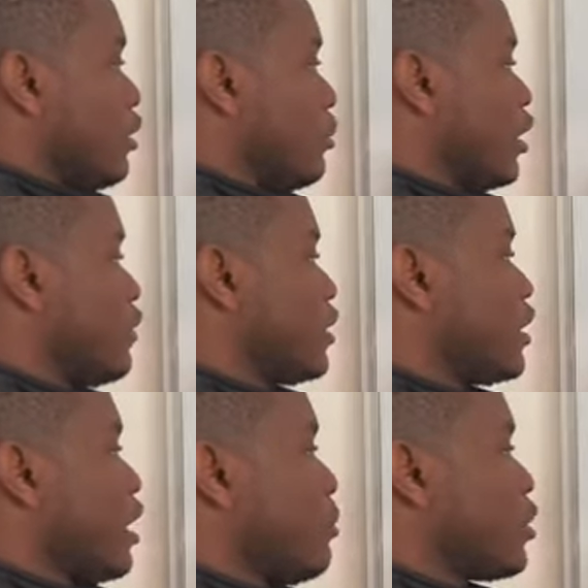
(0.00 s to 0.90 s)
We have
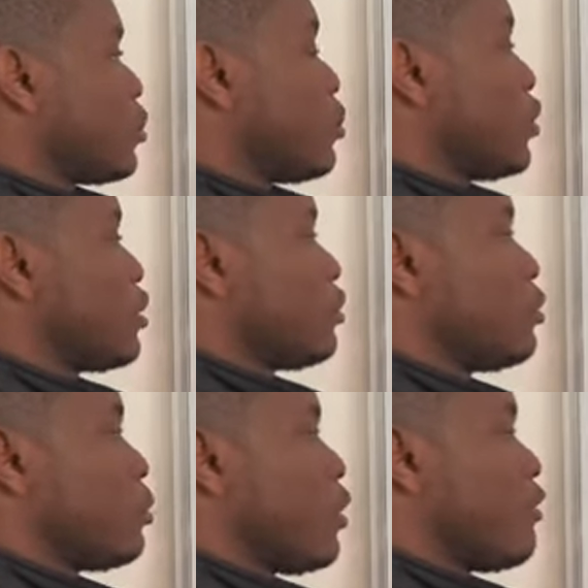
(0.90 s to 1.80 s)
some expression to
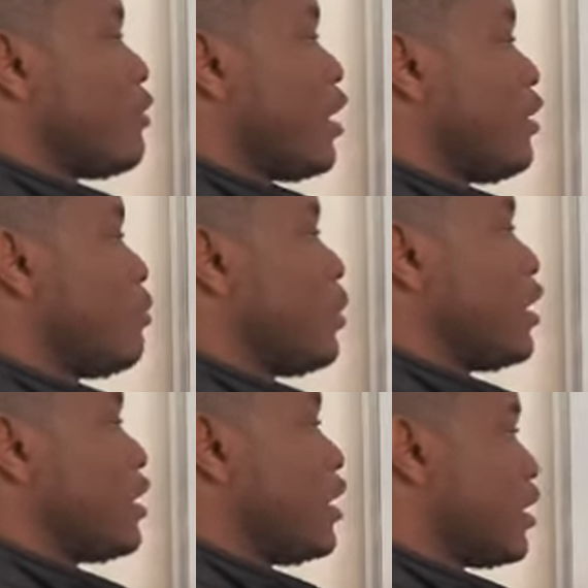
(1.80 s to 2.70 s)
the power 5
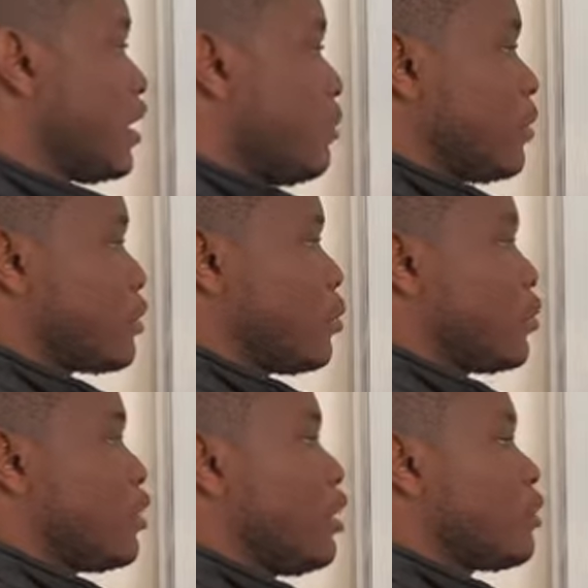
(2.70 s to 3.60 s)
plus the same
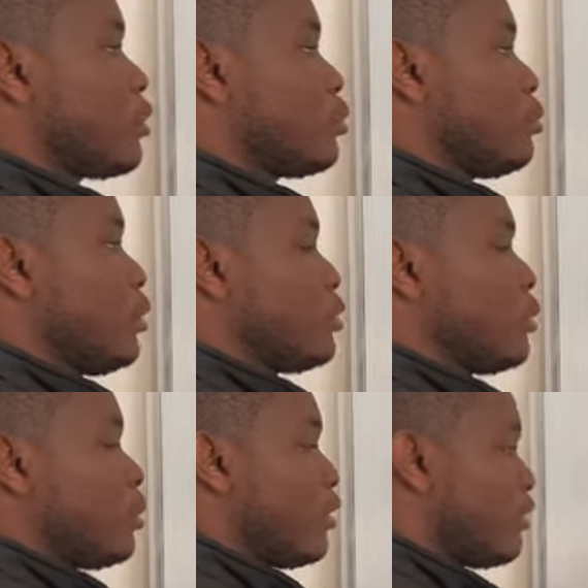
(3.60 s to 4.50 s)
expression equal to b to the
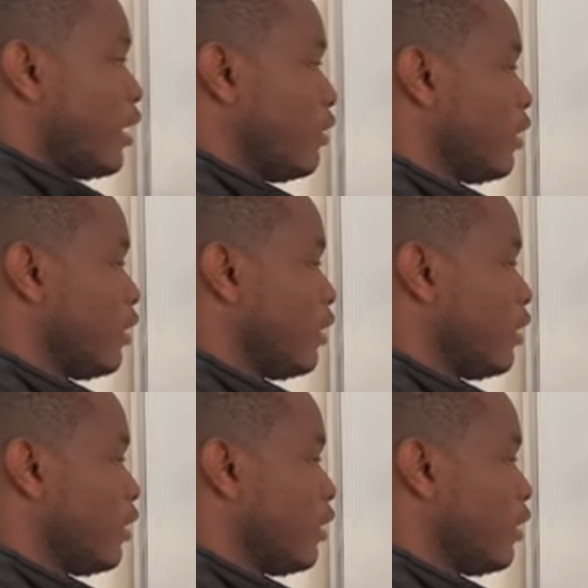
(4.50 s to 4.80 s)
power 5.